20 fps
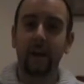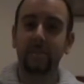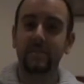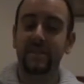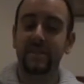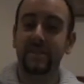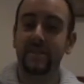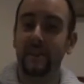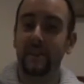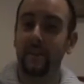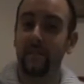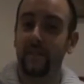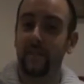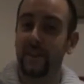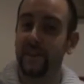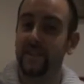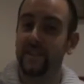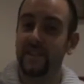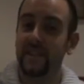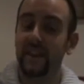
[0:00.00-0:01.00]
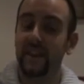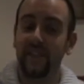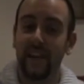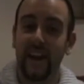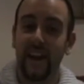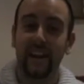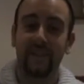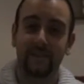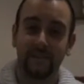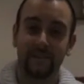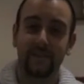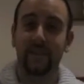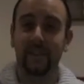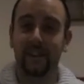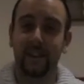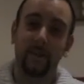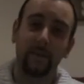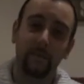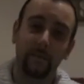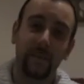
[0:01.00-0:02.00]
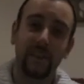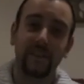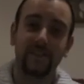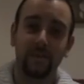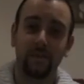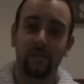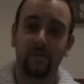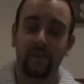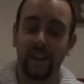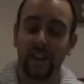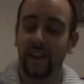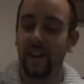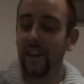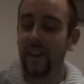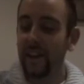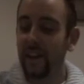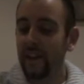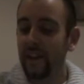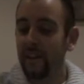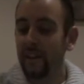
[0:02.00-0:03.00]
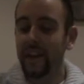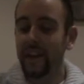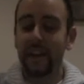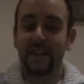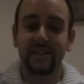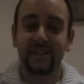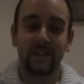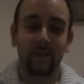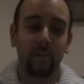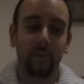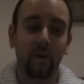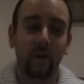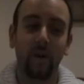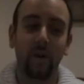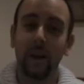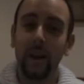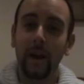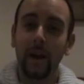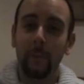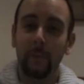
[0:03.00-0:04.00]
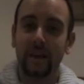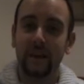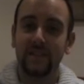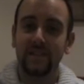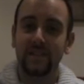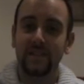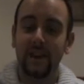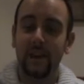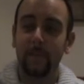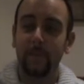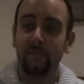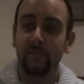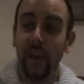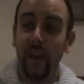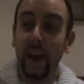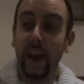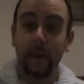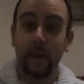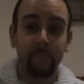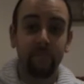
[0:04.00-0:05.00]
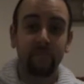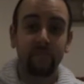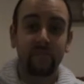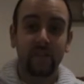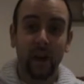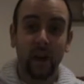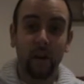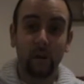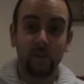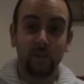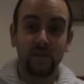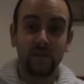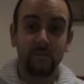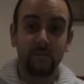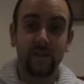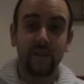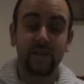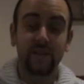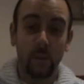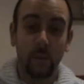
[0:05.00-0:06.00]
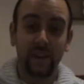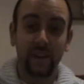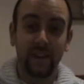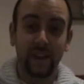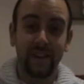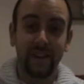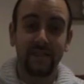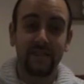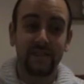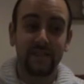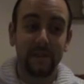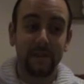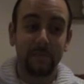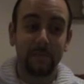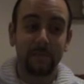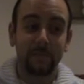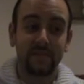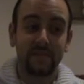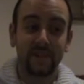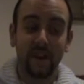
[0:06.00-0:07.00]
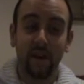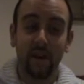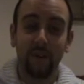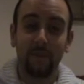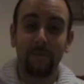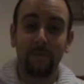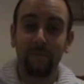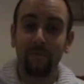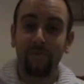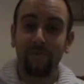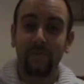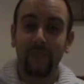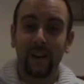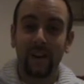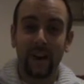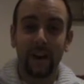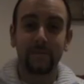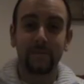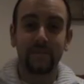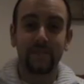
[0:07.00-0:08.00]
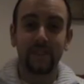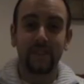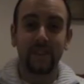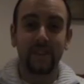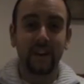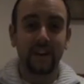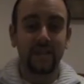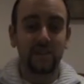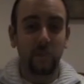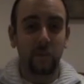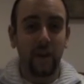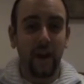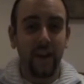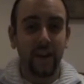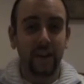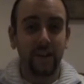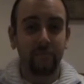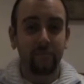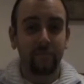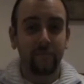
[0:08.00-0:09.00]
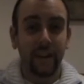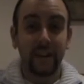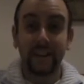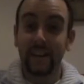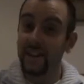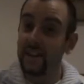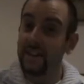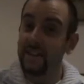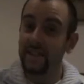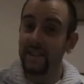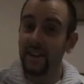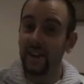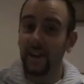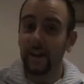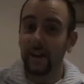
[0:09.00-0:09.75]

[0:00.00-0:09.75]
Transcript: since I first said that, and, you know, that's not really the case anymore. But, yeah, cold is quite nice. So, I'm just going to cut away and get this